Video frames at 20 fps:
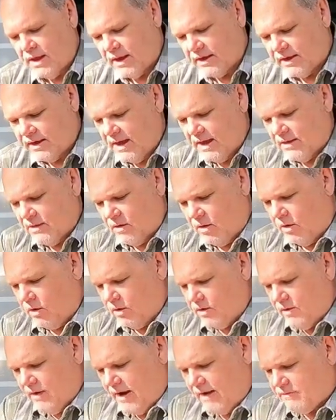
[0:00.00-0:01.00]
Again,
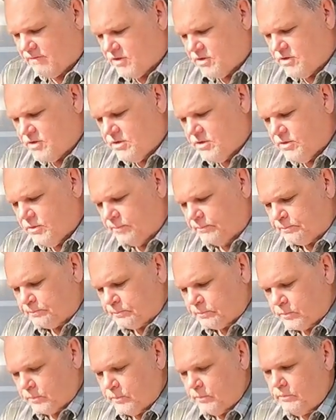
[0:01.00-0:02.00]
all you have to do,
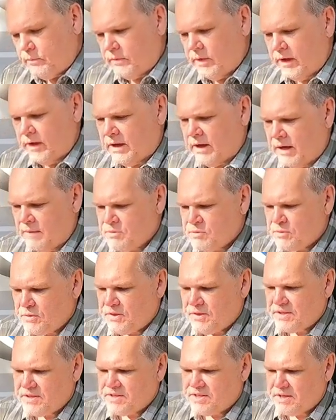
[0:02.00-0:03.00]
it comes
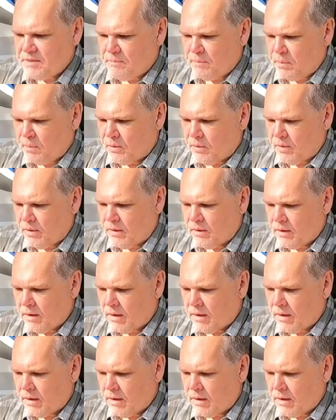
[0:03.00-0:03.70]
with this simple